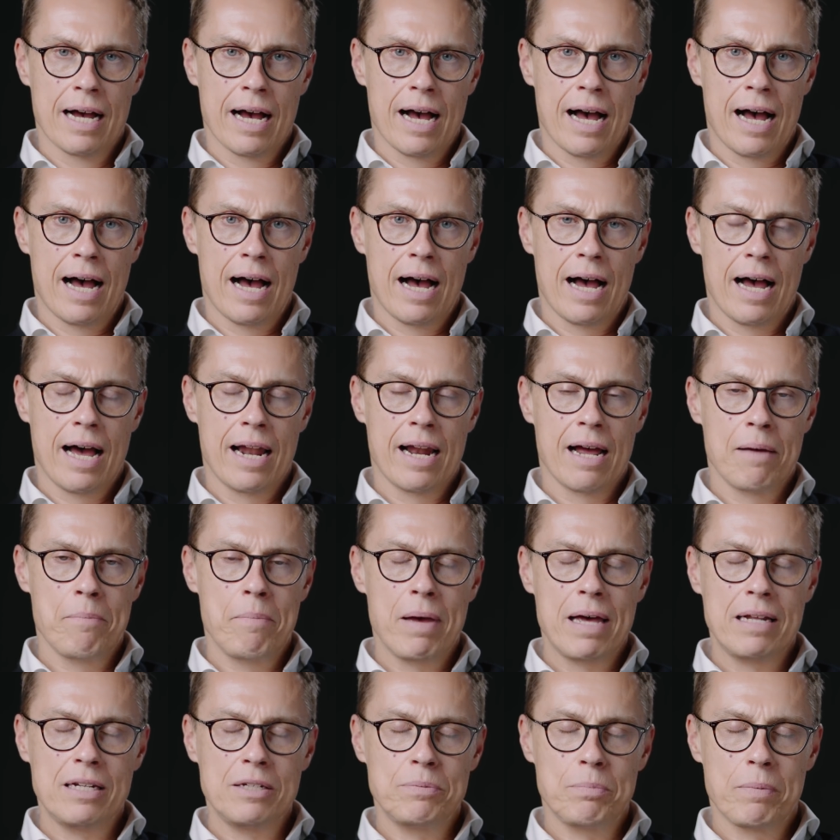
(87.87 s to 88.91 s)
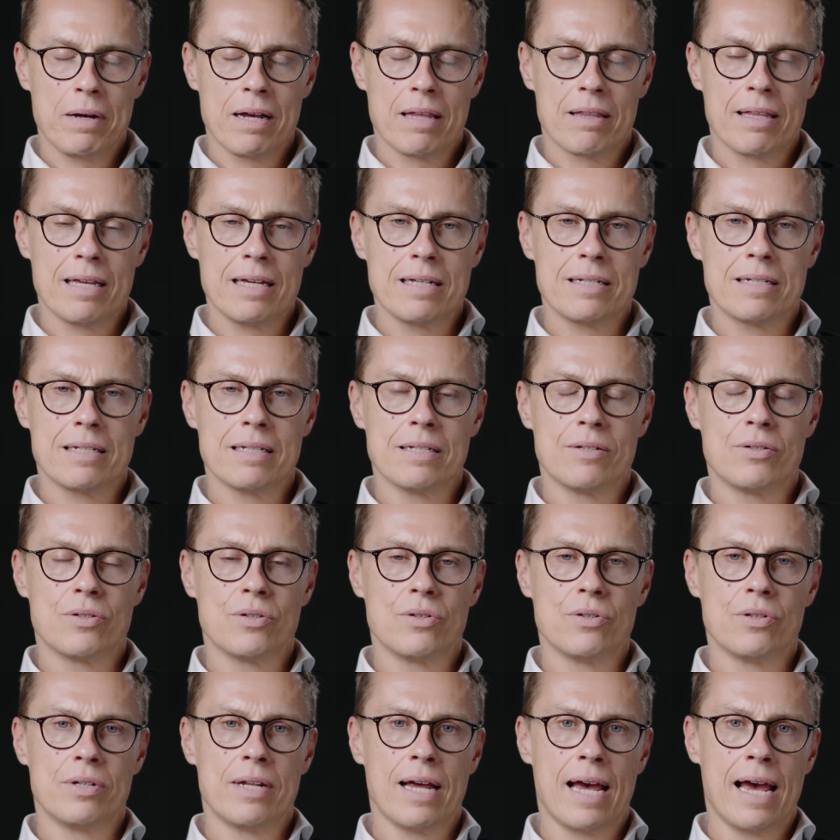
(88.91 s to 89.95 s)
And I base my thesis
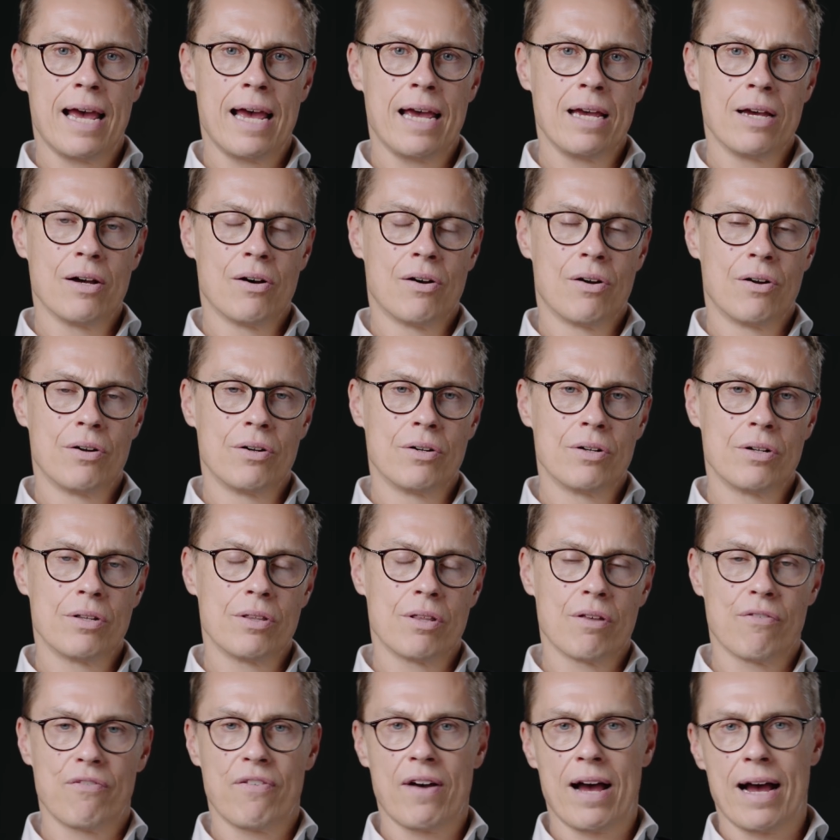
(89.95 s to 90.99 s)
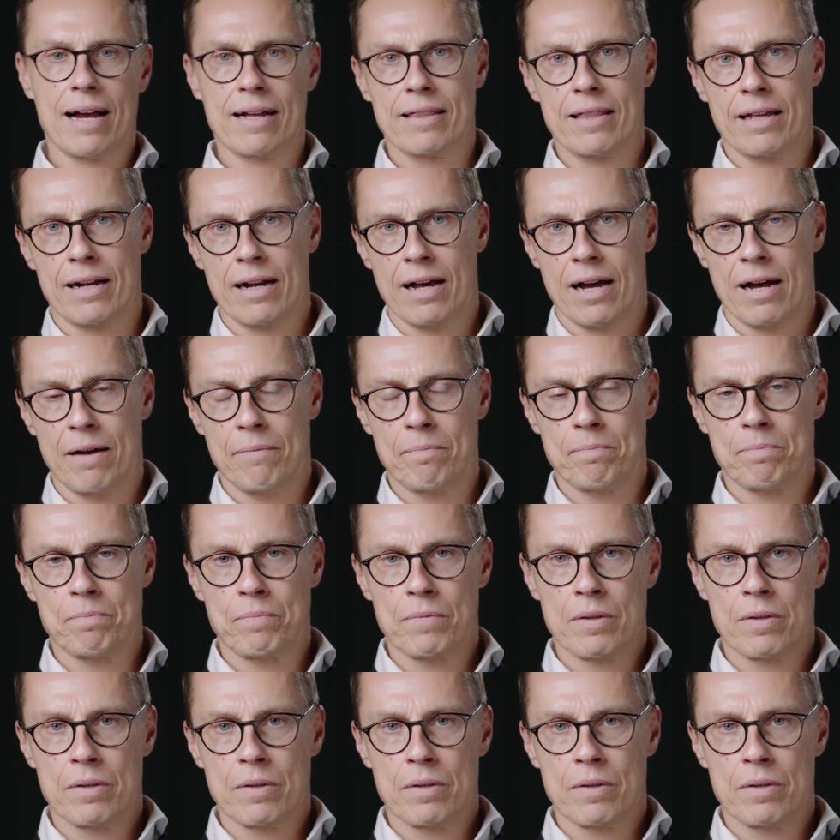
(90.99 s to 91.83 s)
today on the fact that I'm